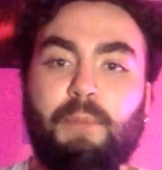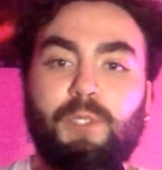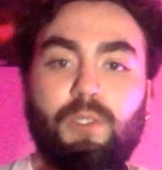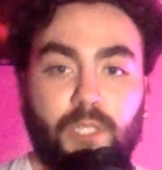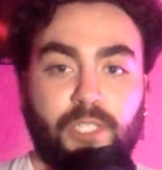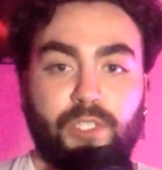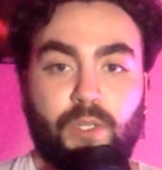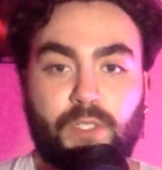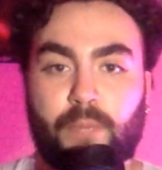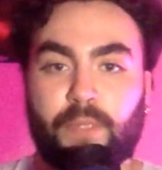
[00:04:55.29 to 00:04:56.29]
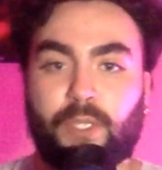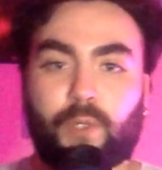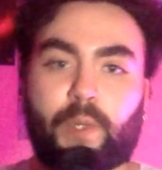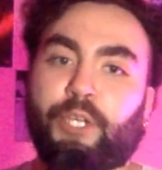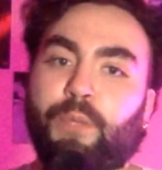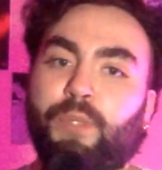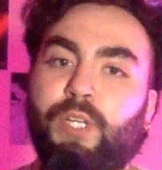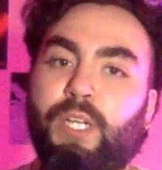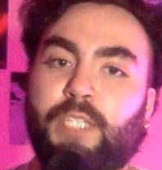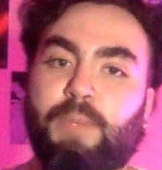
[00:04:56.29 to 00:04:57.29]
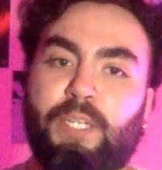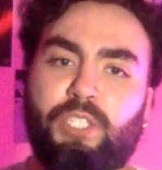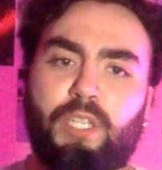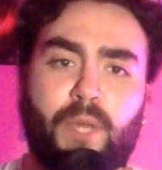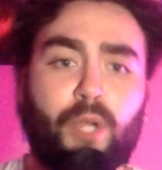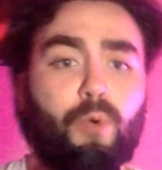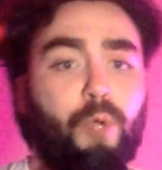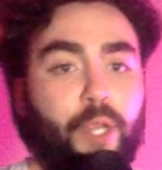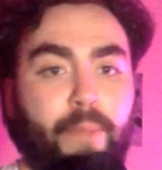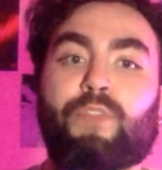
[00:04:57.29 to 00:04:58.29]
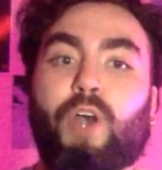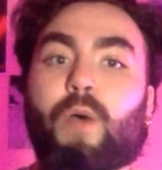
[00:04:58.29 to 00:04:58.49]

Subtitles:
absolutely shows up in the queer community, especially among queer men,